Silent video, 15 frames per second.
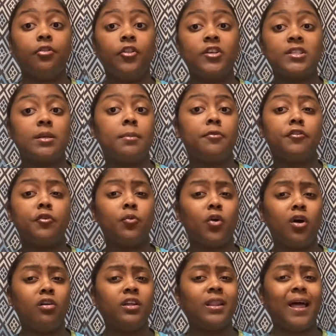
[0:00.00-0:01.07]
Some of them were
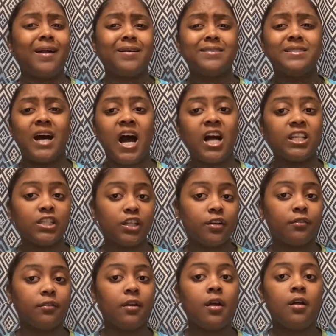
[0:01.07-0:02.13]
only like
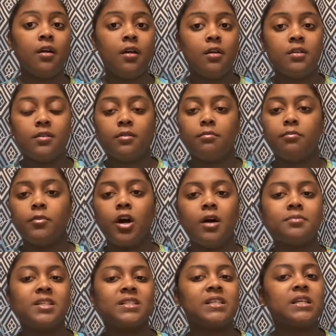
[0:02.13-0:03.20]
$1, up
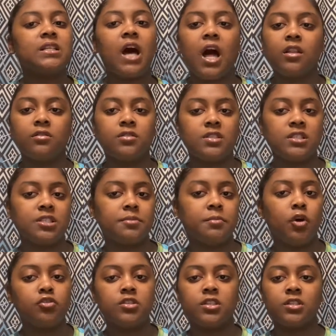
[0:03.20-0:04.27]
to $10 is
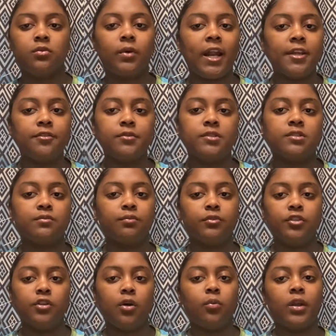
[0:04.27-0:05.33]
mostly what I use,
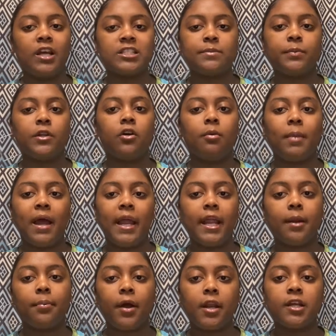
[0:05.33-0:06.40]
you know, what I spend on my hair
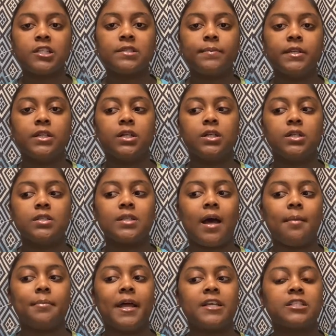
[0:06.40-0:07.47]
products, because
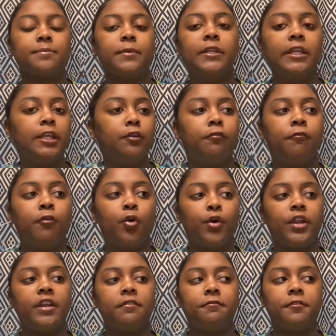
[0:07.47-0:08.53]
I'm not spending
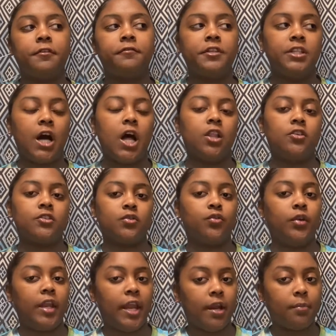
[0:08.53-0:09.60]
$40 and $50
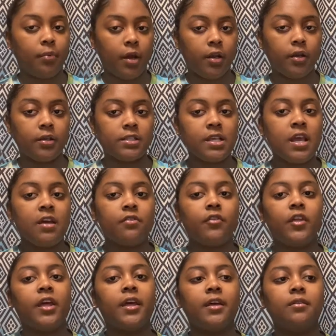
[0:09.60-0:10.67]
on hair products
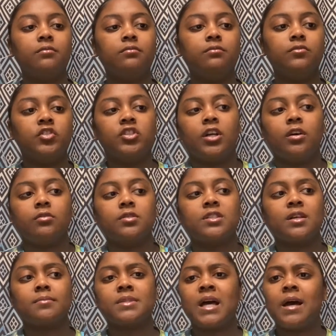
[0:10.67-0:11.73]
that, you know,
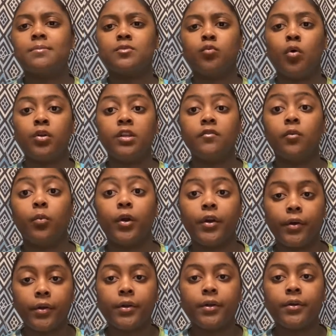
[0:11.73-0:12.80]
sometimes won't even
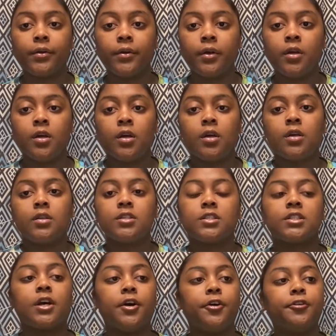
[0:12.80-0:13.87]
work.
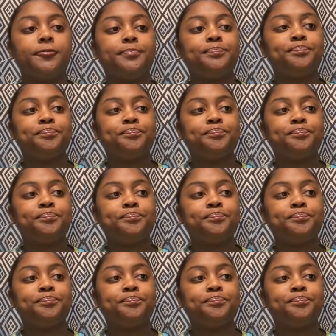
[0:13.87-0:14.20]
So,